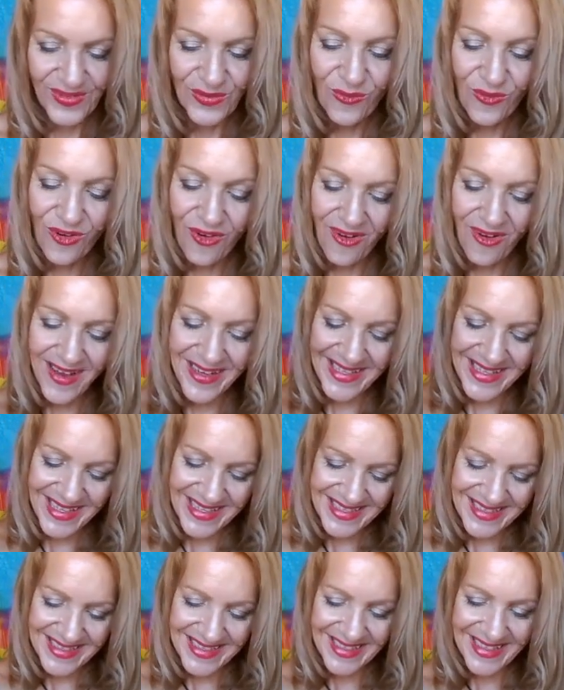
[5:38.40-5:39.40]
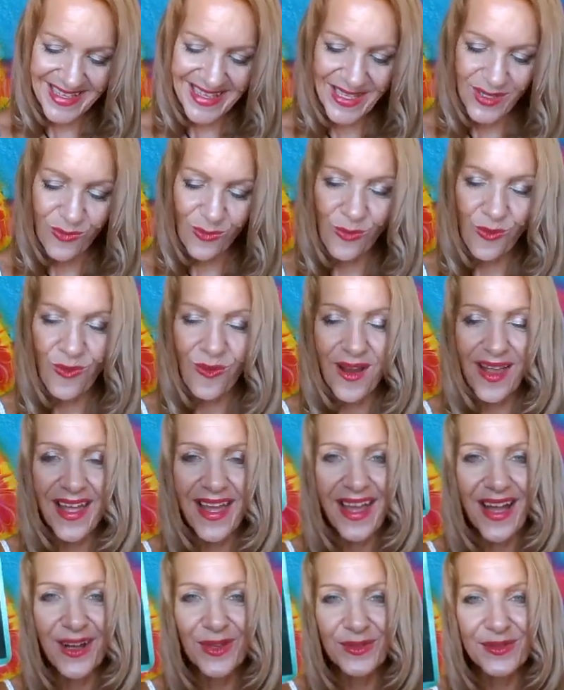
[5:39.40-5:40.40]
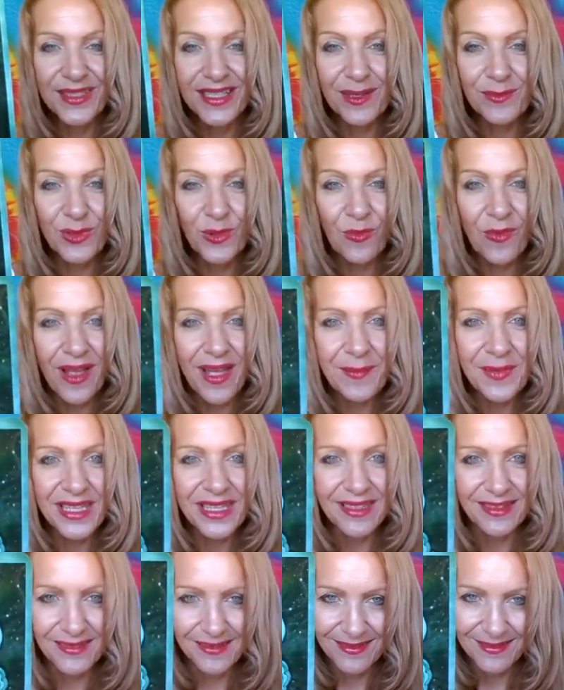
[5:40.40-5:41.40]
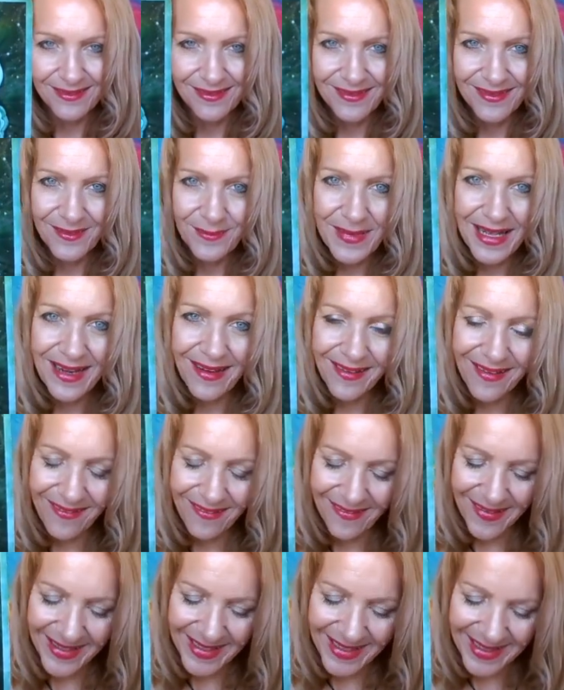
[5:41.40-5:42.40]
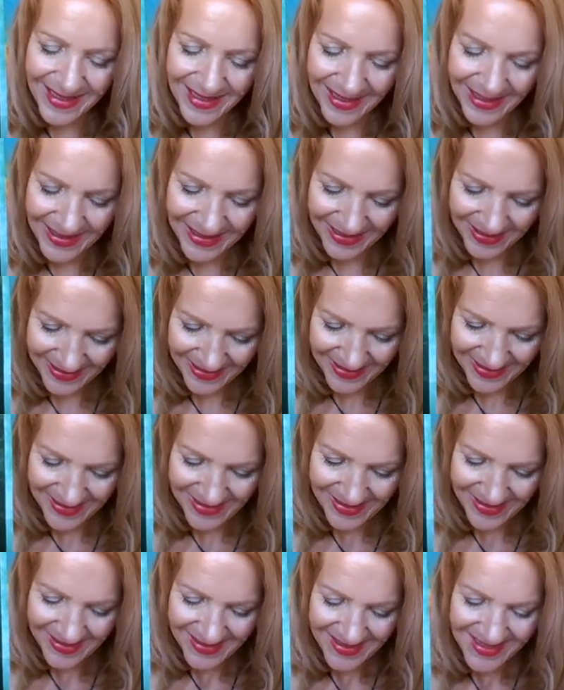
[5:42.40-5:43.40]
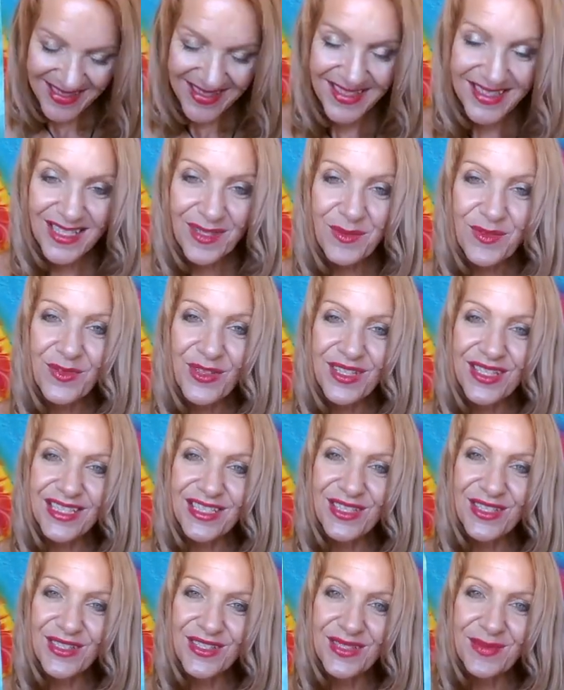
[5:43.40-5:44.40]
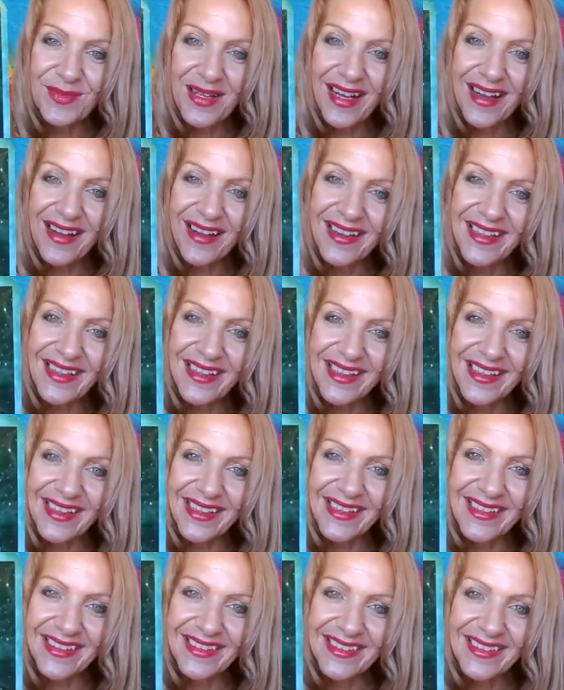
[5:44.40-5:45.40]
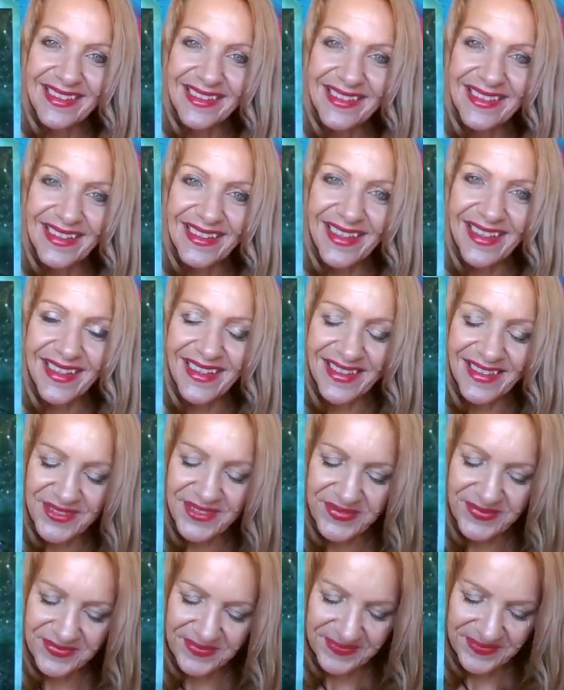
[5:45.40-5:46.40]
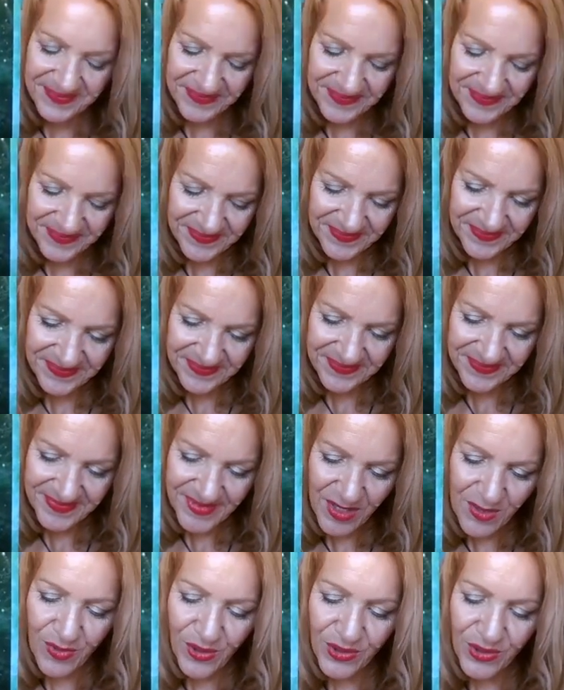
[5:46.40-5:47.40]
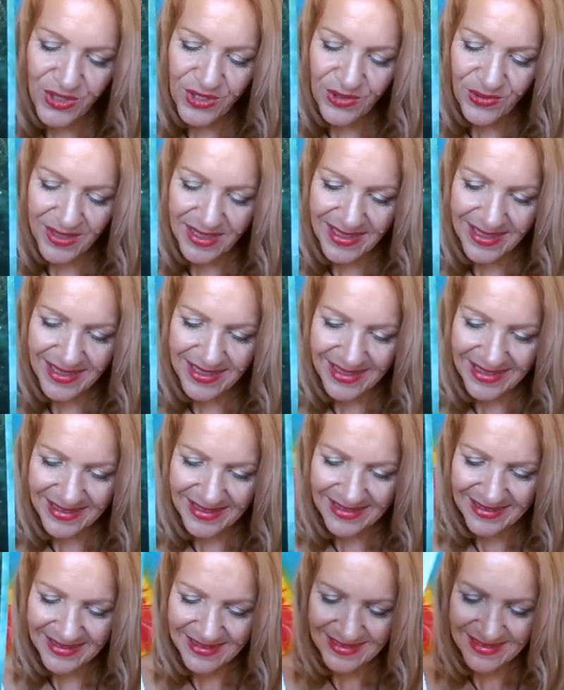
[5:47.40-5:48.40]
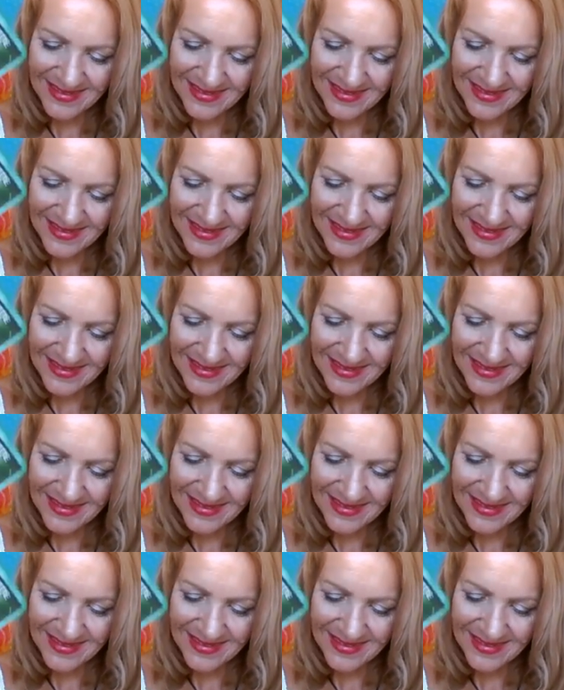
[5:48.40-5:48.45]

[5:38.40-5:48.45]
Right next to that, wow, double whammy. Malachite, healing. Some of you need to do some heart healing. Yeah. Emotional healing.